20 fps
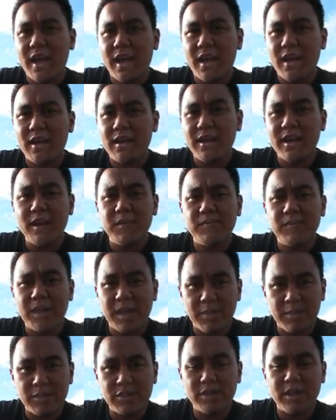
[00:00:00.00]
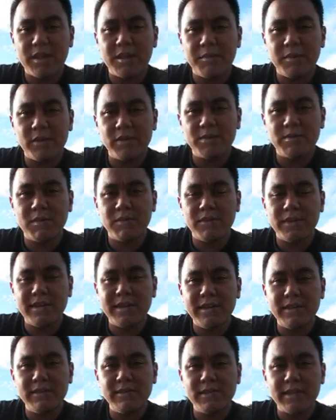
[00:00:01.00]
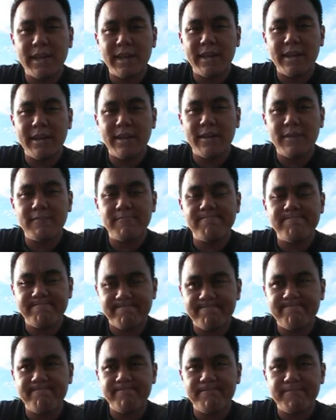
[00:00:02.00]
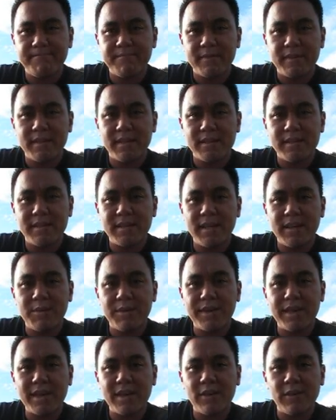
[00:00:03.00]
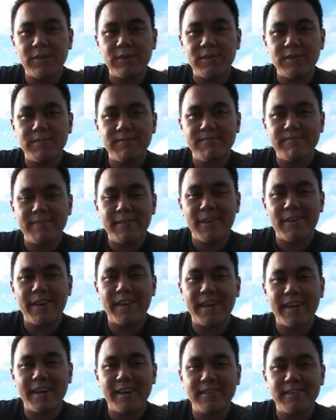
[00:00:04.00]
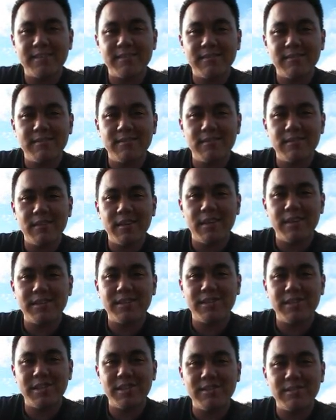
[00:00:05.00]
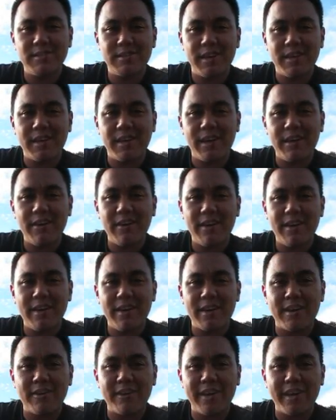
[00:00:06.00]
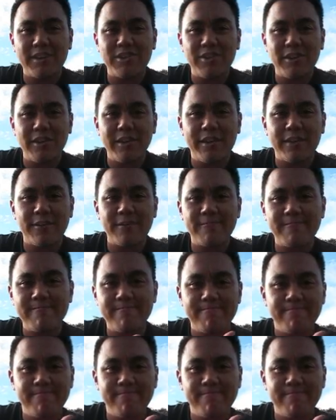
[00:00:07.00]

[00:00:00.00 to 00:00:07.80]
And yeah, I will try to post more videos and see where that goes. Alright guys, ladies and gents, take care, and I'll catch y'all later.